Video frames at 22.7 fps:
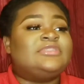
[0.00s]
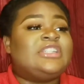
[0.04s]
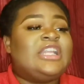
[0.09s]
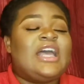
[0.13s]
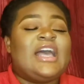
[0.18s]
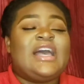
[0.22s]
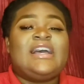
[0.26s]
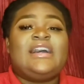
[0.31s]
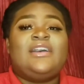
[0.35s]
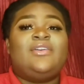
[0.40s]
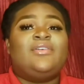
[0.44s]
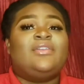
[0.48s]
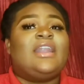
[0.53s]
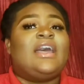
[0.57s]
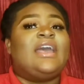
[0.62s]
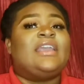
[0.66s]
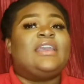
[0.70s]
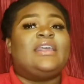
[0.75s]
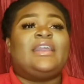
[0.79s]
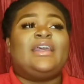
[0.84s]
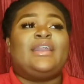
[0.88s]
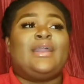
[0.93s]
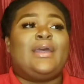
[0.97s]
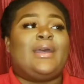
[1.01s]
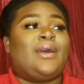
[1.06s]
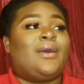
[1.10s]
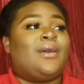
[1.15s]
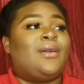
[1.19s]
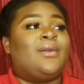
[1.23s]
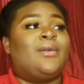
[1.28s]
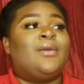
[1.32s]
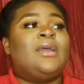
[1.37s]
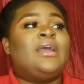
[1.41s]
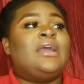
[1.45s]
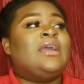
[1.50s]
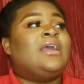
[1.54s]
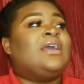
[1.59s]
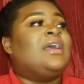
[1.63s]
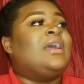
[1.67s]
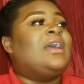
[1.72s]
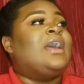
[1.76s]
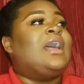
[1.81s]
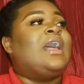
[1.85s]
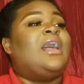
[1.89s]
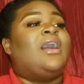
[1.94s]
I don't like it at all.
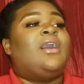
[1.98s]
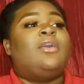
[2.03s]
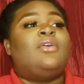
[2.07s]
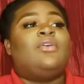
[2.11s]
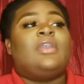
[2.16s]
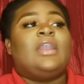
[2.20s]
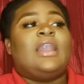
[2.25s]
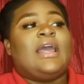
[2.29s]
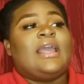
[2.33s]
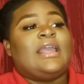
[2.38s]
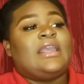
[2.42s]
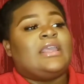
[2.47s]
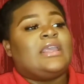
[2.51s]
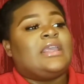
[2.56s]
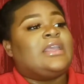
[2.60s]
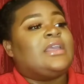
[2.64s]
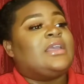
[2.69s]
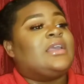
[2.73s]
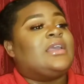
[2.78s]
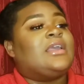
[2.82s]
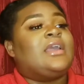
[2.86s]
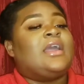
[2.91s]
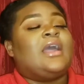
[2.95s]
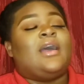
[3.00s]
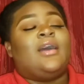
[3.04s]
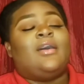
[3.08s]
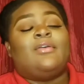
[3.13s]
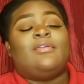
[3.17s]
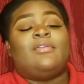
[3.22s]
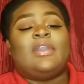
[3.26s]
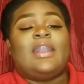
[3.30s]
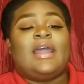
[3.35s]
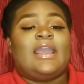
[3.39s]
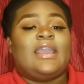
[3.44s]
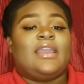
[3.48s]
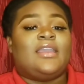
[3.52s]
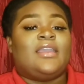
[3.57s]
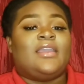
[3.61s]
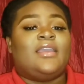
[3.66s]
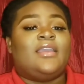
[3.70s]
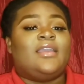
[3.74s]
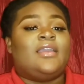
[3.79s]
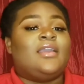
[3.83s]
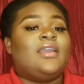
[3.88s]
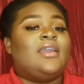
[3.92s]
I don't like it. I don't like
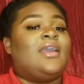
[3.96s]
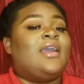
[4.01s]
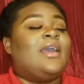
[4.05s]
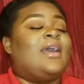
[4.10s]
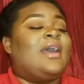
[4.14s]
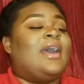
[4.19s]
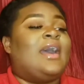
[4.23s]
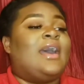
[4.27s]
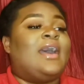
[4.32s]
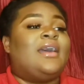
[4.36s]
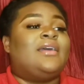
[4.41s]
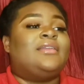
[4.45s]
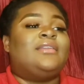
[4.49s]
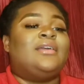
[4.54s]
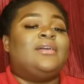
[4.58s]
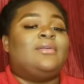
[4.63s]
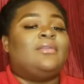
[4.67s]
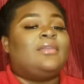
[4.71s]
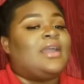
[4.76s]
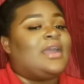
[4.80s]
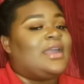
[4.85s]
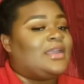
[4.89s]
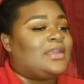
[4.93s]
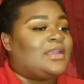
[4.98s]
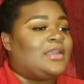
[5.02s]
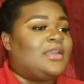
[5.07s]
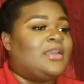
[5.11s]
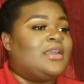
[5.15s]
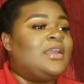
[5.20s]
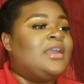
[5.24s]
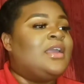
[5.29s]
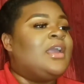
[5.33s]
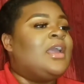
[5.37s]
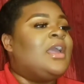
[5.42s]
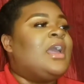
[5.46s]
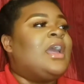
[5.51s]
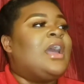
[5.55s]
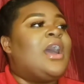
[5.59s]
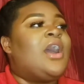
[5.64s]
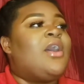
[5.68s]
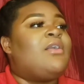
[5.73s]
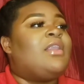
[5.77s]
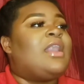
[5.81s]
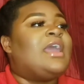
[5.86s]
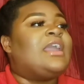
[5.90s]
it. I don't like it.
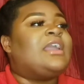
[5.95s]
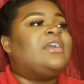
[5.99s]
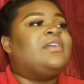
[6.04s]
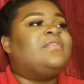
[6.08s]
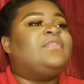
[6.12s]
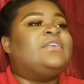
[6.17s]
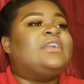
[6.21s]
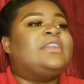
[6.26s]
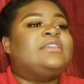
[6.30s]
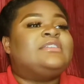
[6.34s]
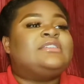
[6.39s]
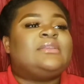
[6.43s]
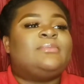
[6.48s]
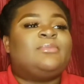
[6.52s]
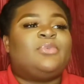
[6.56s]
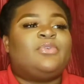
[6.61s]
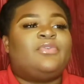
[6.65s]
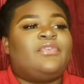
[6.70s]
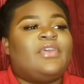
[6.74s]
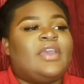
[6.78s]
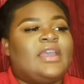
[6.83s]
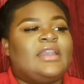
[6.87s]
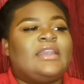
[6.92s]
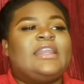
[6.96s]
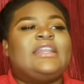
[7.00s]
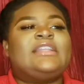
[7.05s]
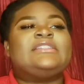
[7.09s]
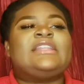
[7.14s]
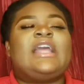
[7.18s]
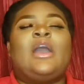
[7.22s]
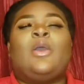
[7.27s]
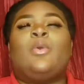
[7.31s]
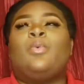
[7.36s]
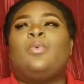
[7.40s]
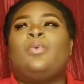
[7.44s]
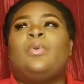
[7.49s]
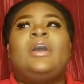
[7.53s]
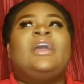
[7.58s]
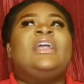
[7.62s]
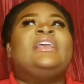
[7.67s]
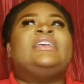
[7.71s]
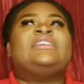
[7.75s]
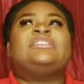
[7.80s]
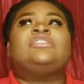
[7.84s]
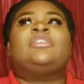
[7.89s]
I don't like it for the simple fact that it's like,
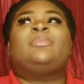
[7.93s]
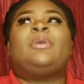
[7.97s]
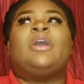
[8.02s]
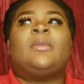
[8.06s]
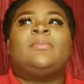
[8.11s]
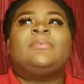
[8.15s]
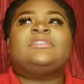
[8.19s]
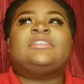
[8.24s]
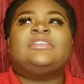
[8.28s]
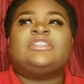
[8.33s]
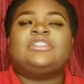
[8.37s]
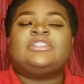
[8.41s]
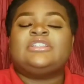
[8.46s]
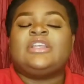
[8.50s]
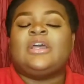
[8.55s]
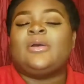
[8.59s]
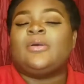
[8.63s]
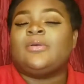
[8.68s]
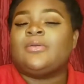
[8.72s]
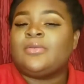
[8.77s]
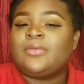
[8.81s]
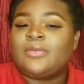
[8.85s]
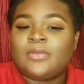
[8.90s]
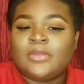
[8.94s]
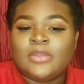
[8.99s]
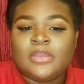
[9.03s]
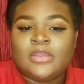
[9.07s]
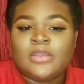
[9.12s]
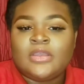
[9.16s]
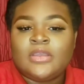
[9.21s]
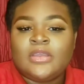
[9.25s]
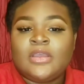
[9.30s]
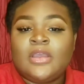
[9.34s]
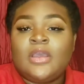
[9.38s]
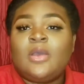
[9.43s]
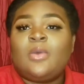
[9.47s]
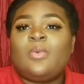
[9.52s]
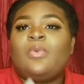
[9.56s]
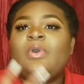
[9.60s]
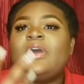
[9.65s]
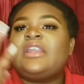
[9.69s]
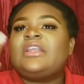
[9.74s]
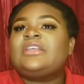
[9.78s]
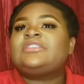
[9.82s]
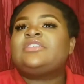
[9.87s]
what is the purpose of the show?
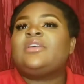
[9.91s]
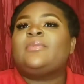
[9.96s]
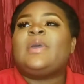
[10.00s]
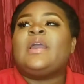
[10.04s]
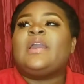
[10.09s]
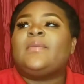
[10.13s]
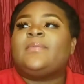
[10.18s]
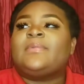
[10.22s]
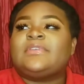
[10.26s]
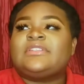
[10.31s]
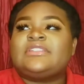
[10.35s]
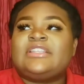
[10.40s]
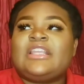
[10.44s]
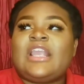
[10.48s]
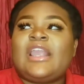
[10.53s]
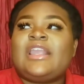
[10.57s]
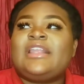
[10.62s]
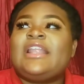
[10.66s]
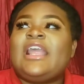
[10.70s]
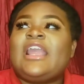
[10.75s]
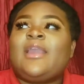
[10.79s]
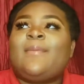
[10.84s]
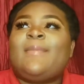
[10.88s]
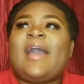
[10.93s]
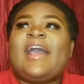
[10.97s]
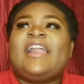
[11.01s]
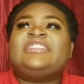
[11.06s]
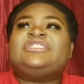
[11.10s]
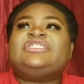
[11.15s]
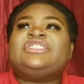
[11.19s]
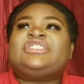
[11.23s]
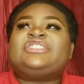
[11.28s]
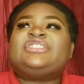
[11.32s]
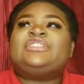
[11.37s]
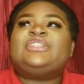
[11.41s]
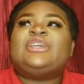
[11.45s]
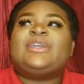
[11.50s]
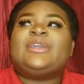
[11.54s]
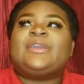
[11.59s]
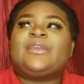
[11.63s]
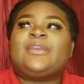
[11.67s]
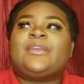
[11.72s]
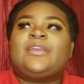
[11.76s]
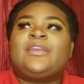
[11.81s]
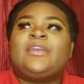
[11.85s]
What is the purpose? Everybody just
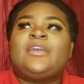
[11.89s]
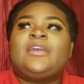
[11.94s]
there.